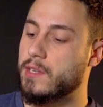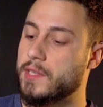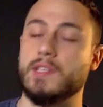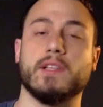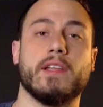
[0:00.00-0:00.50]

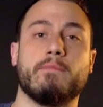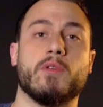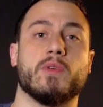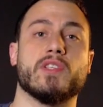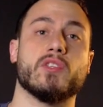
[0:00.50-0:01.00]
doesn't leave me
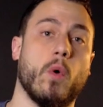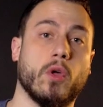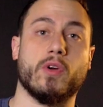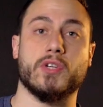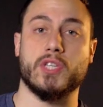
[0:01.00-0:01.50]
with
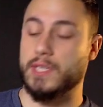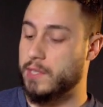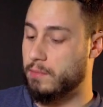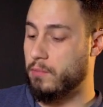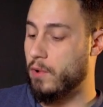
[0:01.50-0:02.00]
soul-crushing
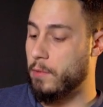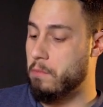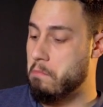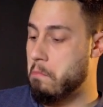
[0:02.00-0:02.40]
disappointment.